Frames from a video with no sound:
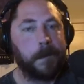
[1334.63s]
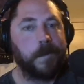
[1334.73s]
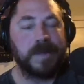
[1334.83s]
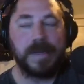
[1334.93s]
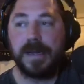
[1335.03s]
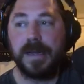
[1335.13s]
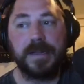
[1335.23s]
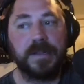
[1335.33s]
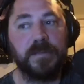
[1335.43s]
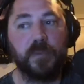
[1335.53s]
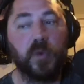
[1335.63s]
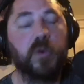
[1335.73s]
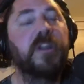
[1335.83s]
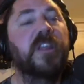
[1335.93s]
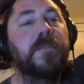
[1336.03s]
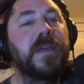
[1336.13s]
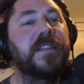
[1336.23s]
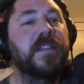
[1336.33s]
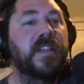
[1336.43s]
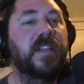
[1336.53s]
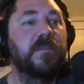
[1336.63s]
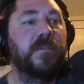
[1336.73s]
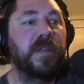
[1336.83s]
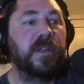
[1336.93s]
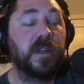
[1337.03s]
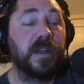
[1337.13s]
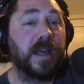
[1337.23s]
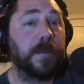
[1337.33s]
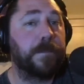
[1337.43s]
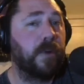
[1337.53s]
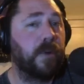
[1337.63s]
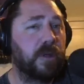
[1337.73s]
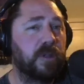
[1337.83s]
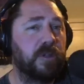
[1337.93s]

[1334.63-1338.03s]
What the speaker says: It worries me that this movie is going to get pushed